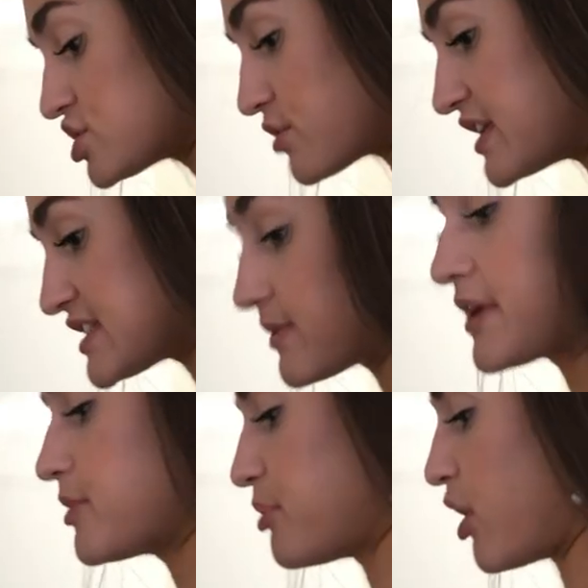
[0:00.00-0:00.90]
So this we're
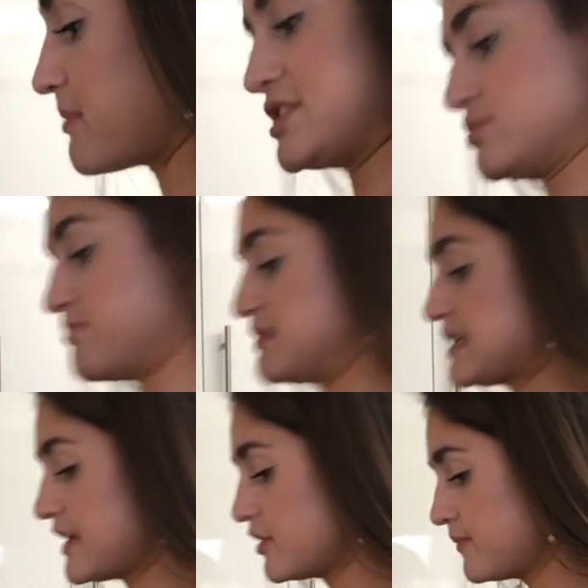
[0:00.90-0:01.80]
gonna put on my sweet
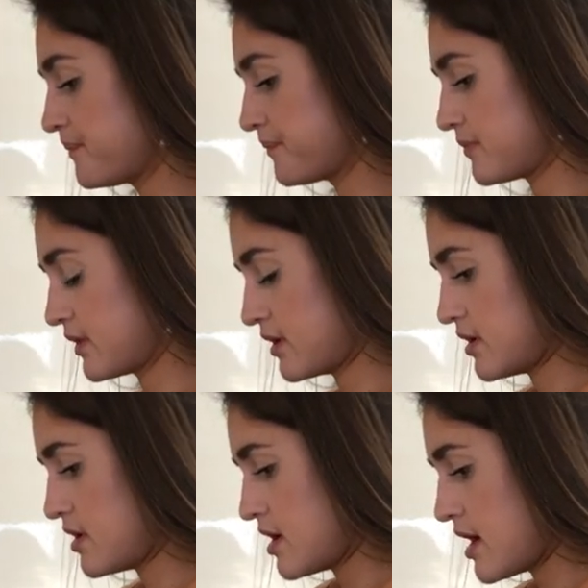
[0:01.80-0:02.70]
potato.
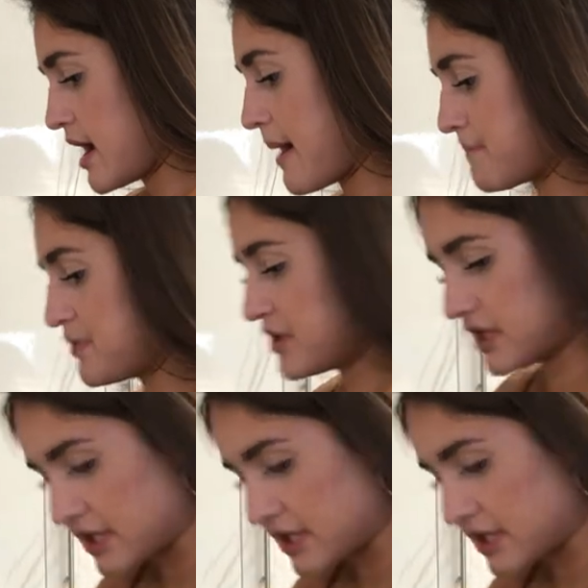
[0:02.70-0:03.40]
I'm putting it